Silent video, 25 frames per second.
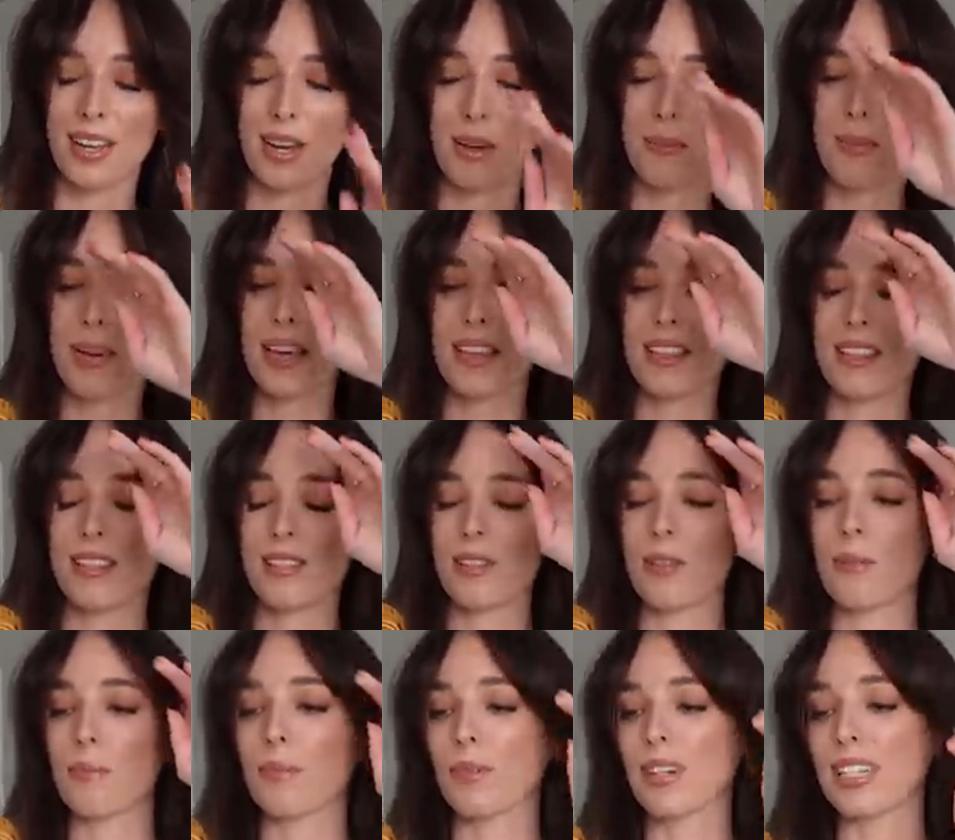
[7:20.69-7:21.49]
I picked
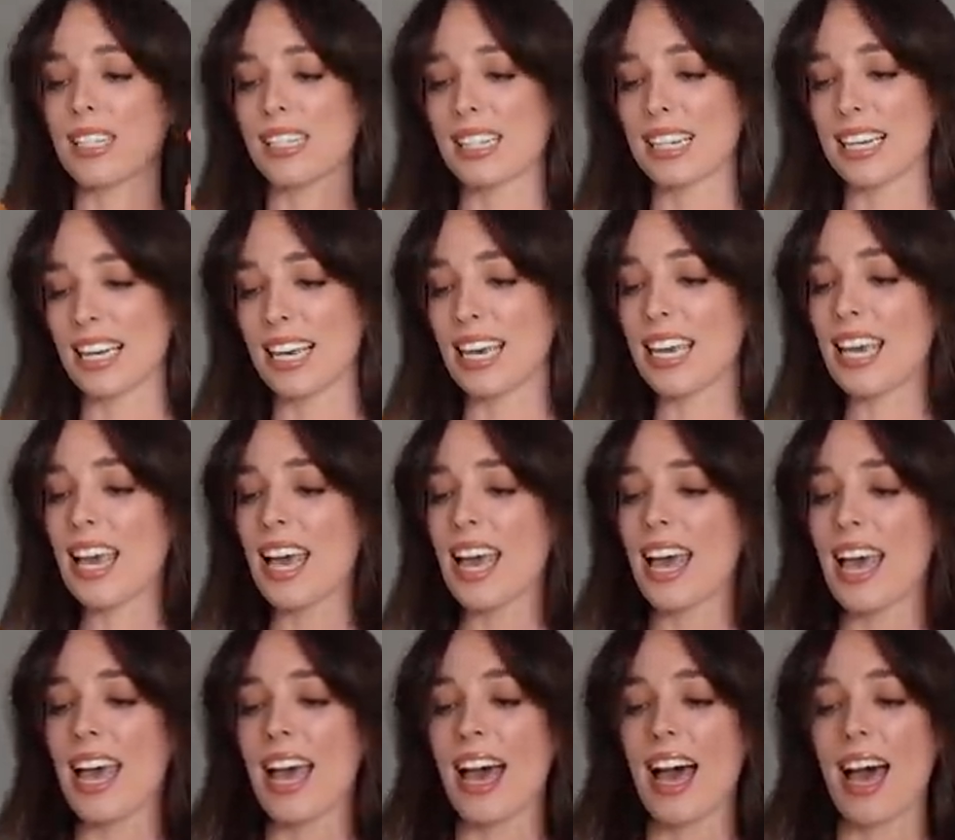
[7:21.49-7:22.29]
this up recently,
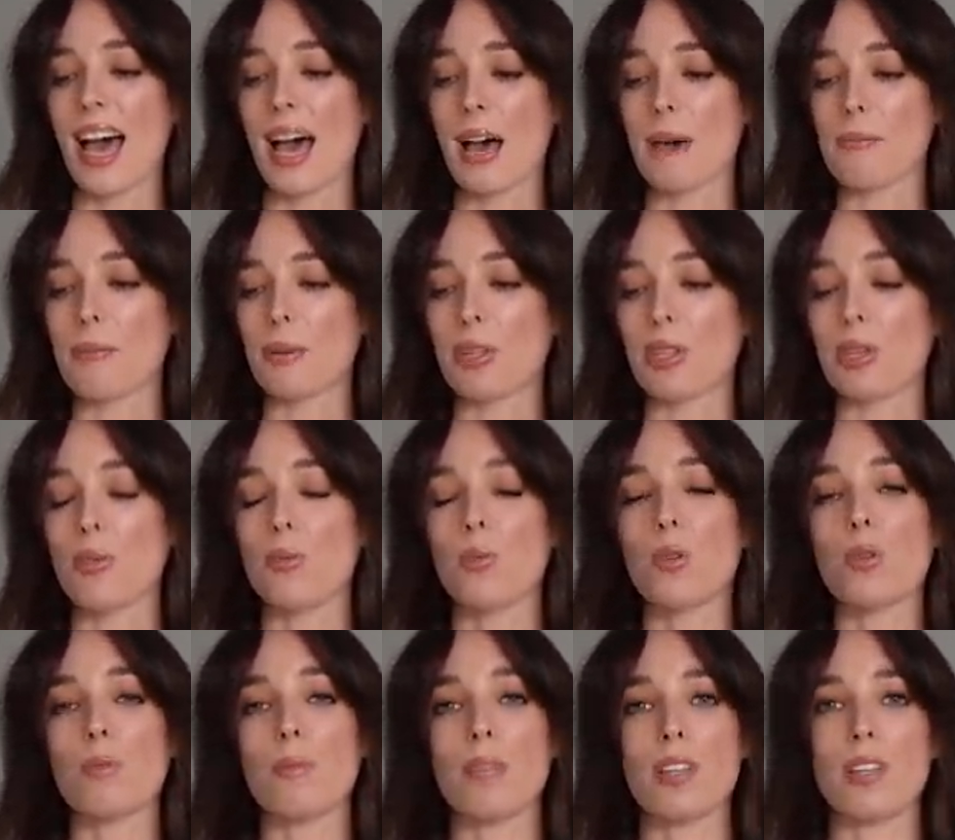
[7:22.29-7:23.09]
um, but you
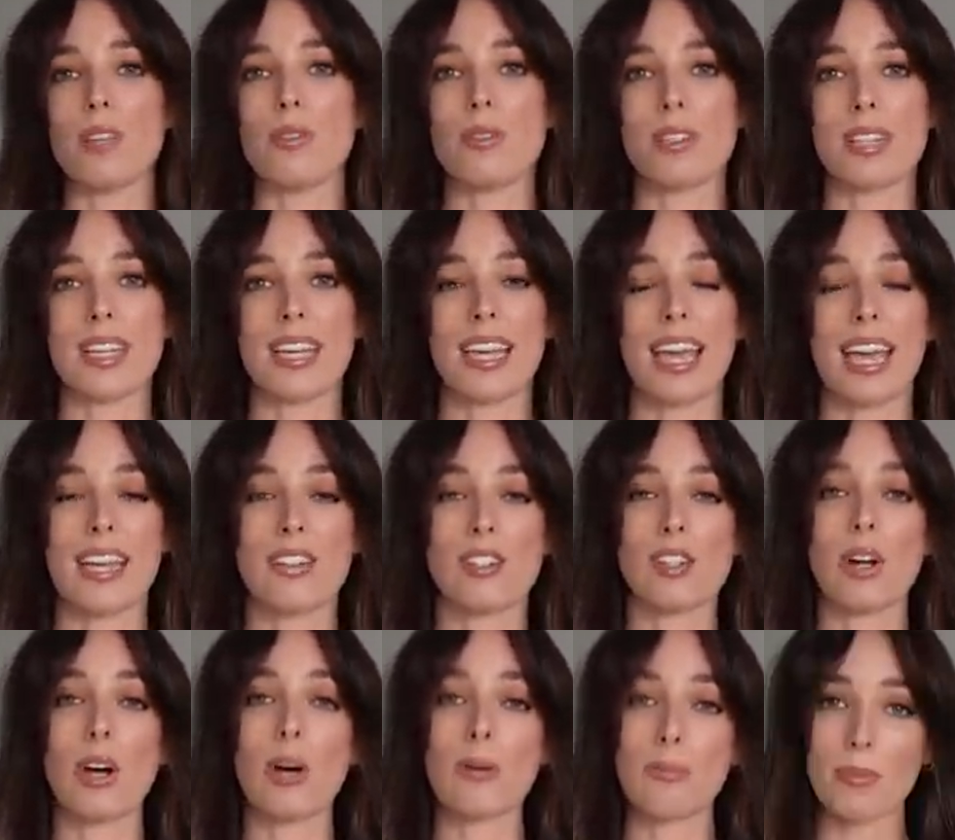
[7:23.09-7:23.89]
would be using a
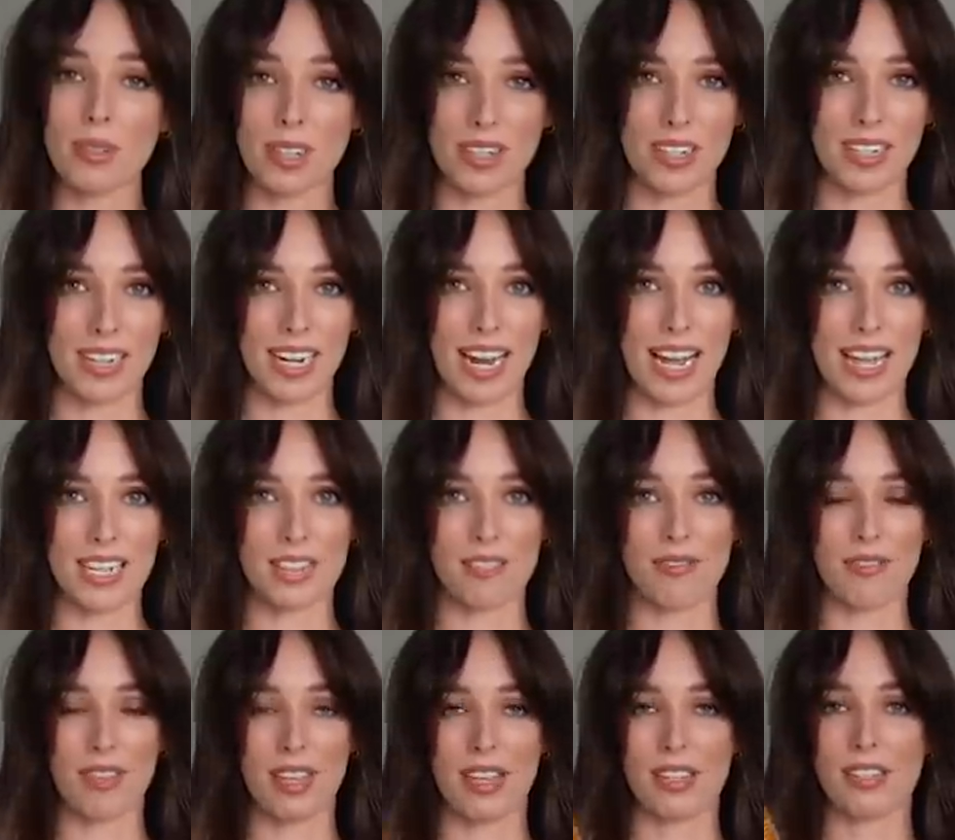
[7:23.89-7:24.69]
tumbler glass
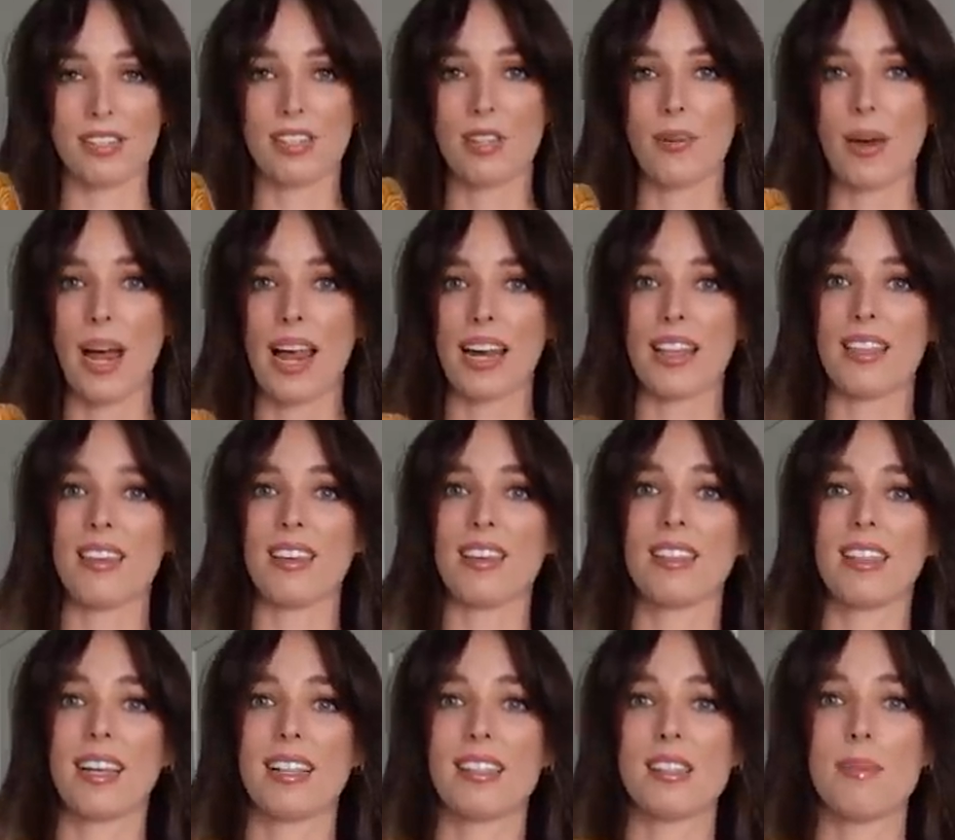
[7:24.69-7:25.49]
for this. So
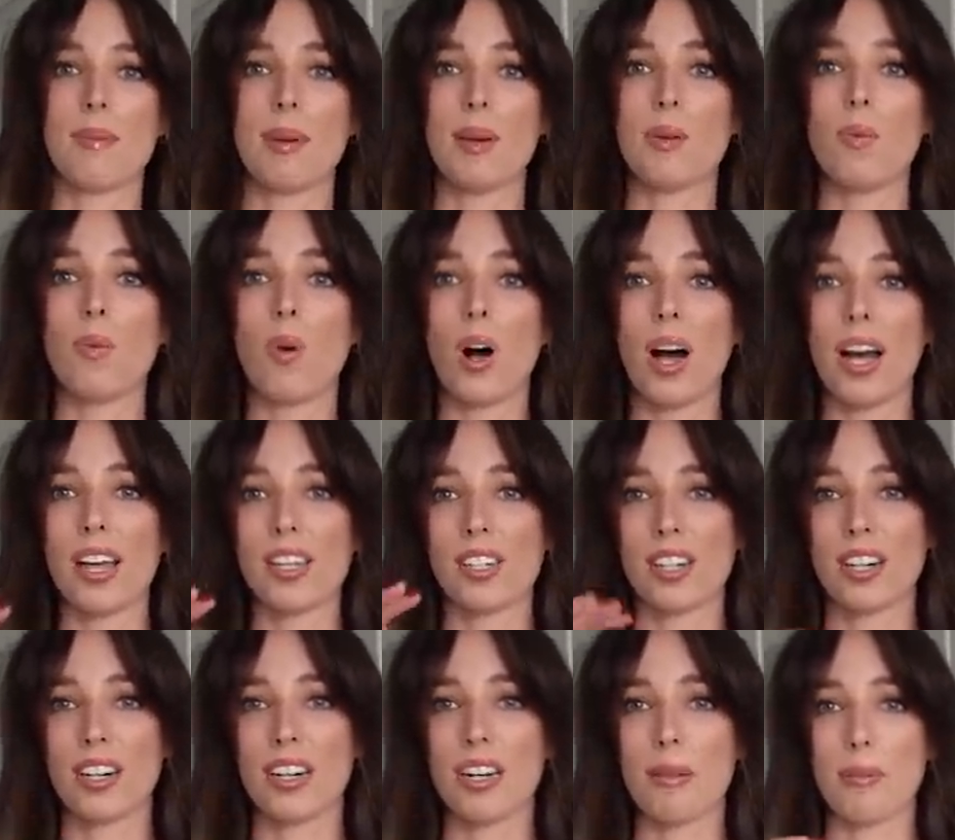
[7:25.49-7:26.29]
anything that's a bit
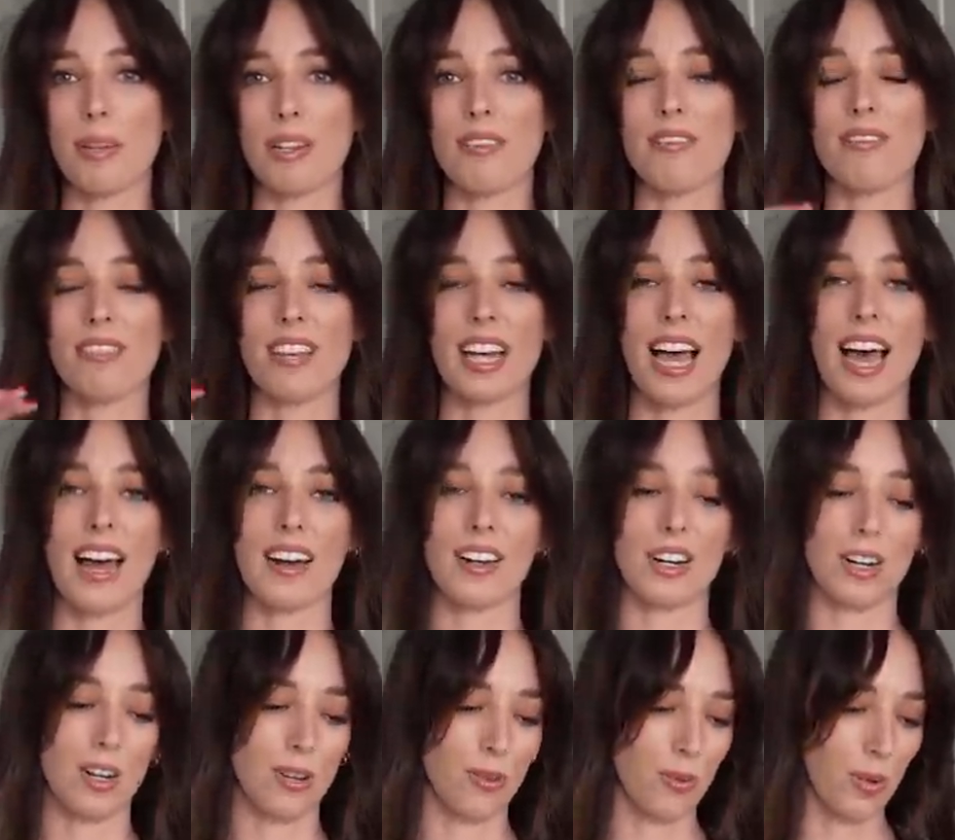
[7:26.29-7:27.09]
wider and a bit
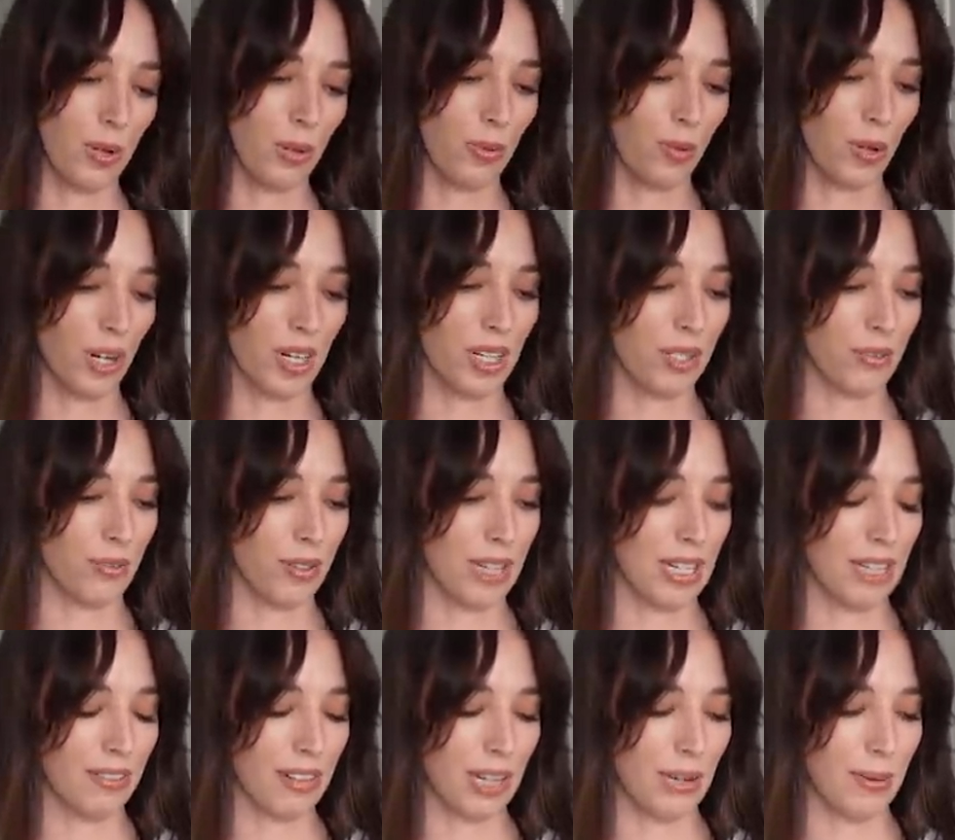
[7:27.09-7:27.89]
flatter will work
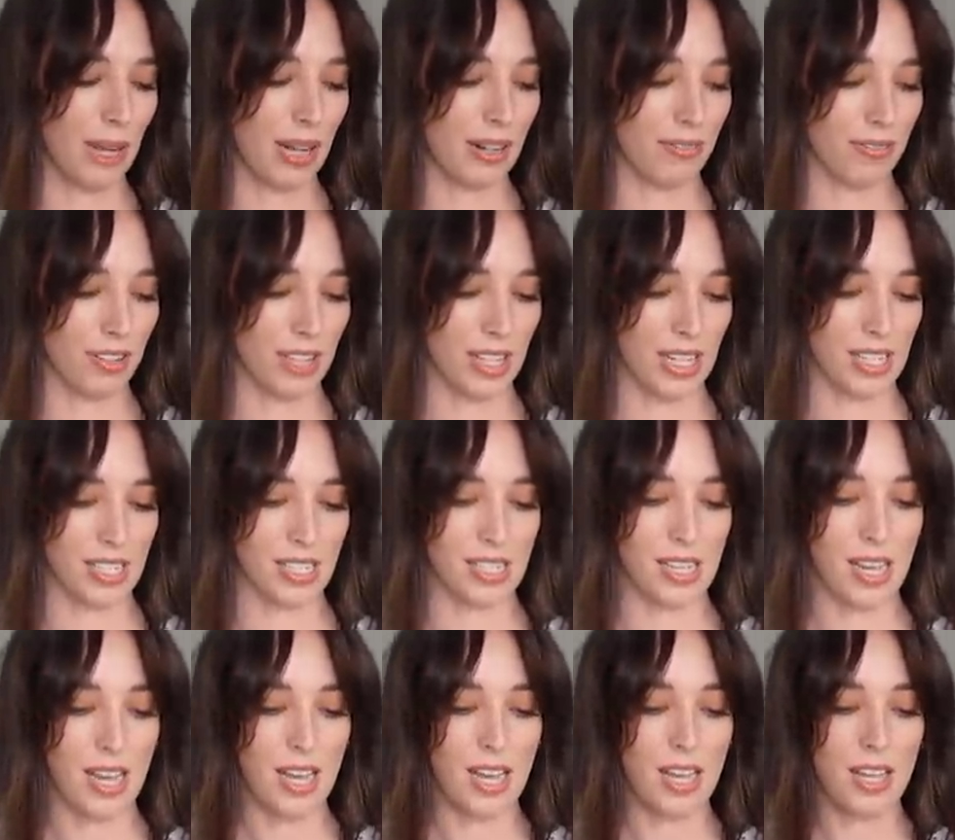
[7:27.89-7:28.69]
really, really well for
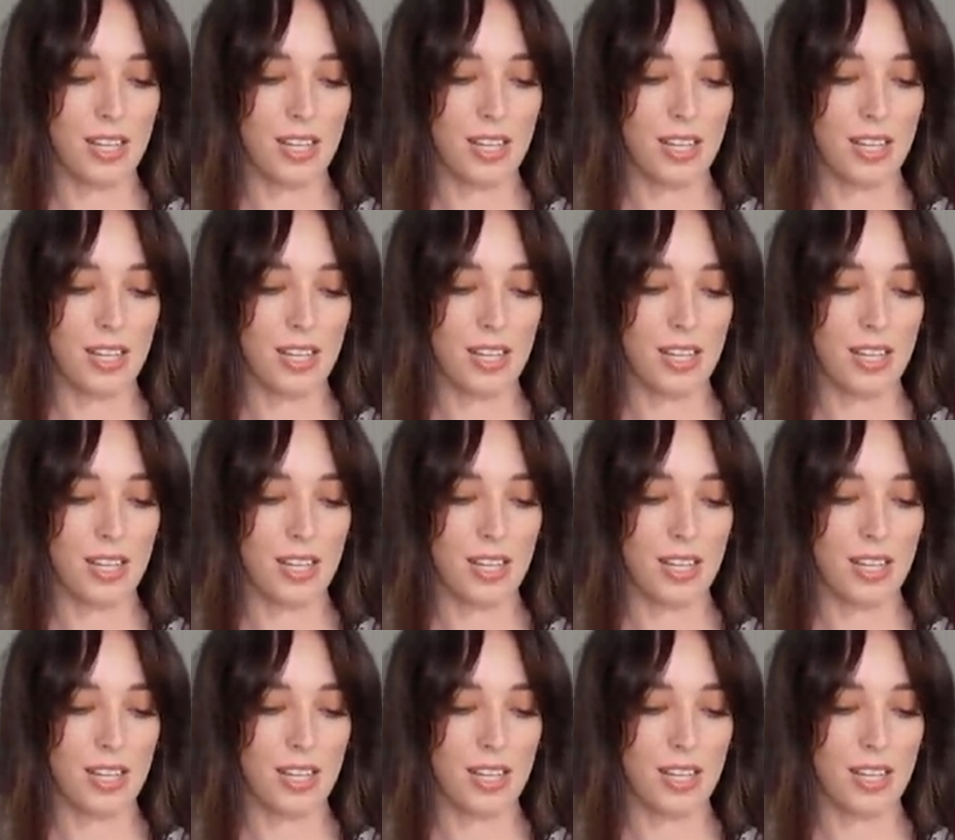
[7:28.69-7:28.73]
this.